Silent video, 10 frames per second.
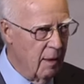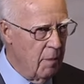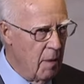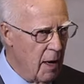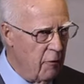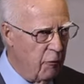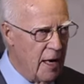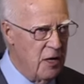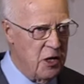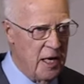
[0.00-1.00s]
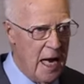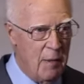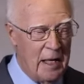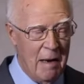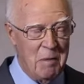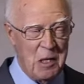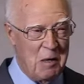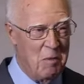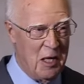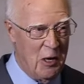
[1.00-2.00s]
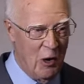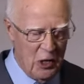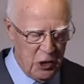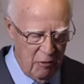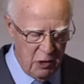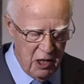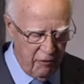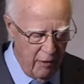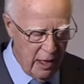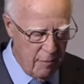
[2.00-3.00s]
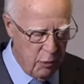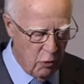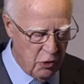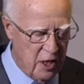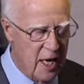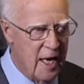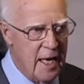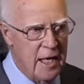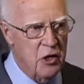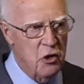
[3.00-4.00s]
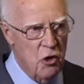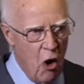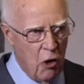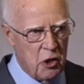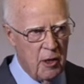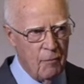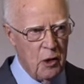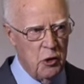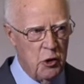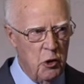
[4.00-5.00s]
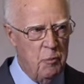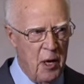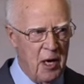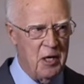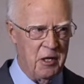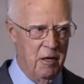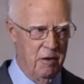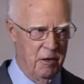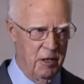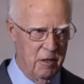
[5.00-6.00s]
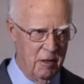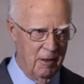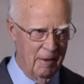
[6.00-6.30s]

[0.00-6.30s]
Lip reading: But my friends, and here we come to some theology, which is very important, he's not two persons.